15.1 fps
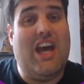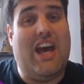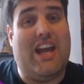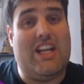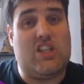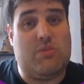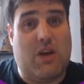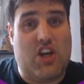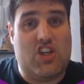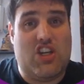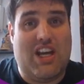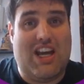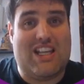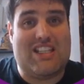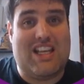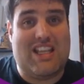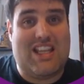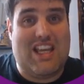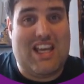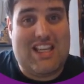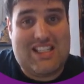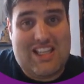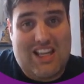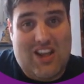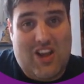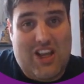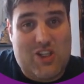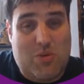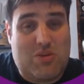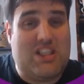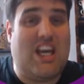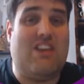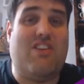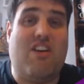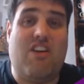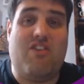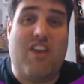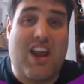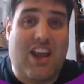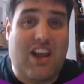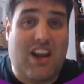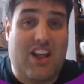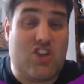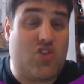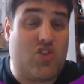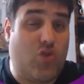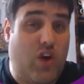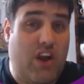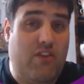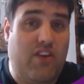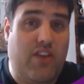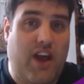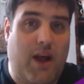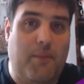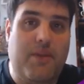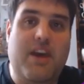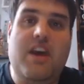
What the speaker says: And especially as this is updated very regularly, it's great for that.